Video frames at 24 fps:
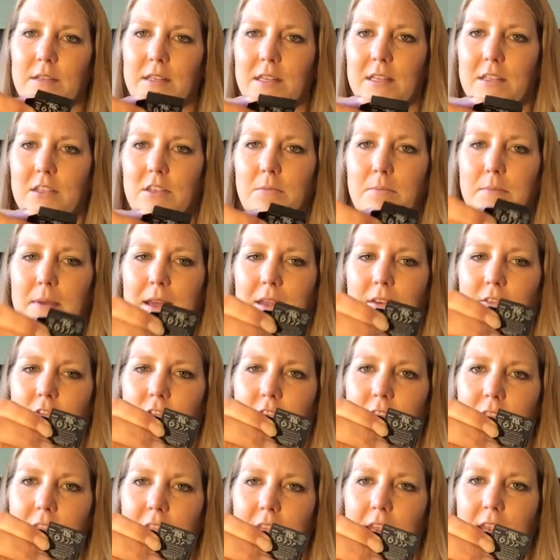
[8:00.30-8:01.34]
So that's your
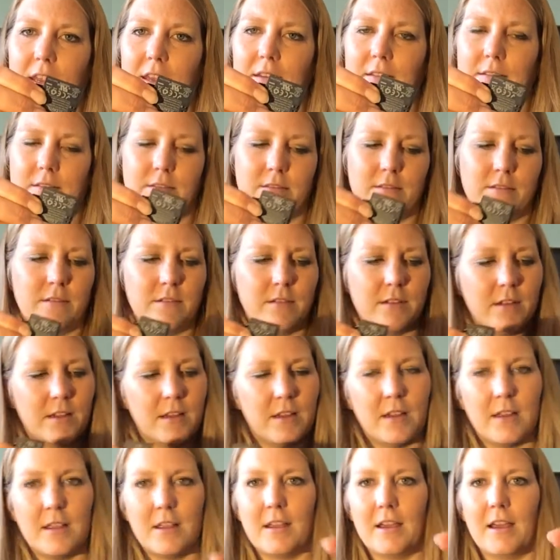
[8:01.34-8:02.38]
battery there,
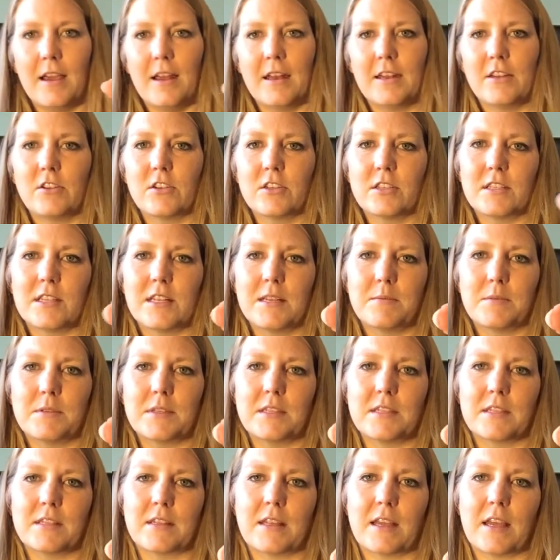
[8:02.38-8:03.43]
and it just slips
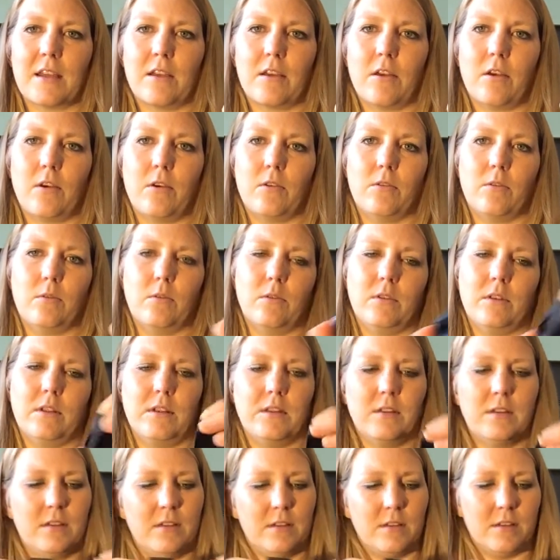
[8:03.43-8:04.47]
into that hole.
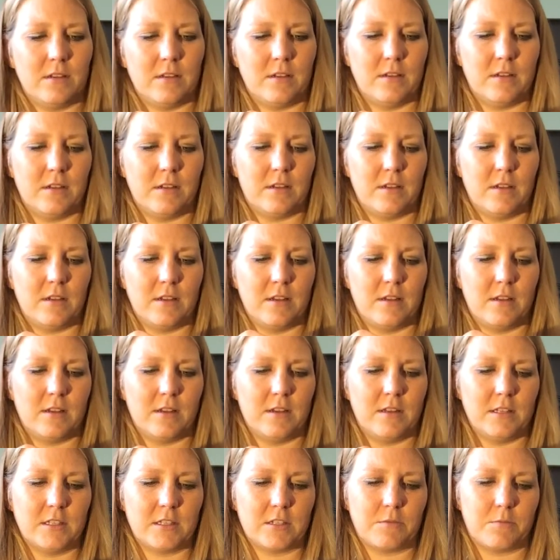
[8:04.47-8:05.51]

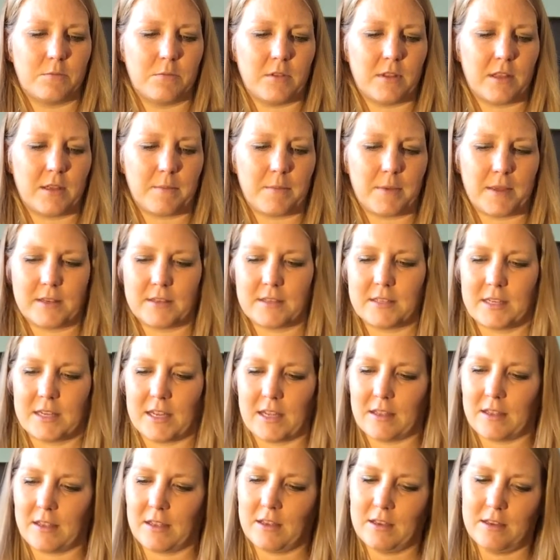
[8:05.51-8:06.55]
So put that back
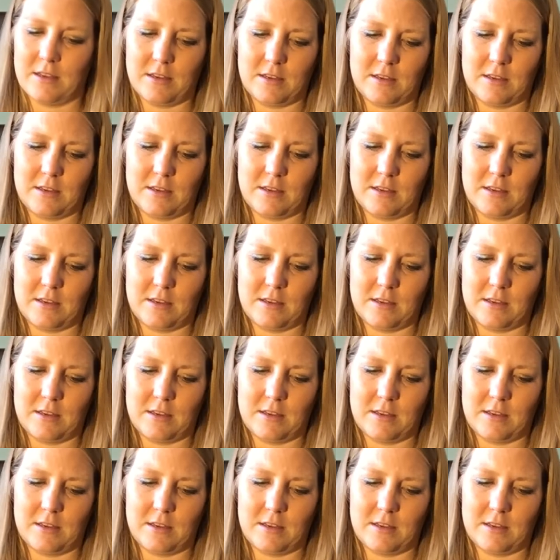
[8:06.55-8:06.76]
together.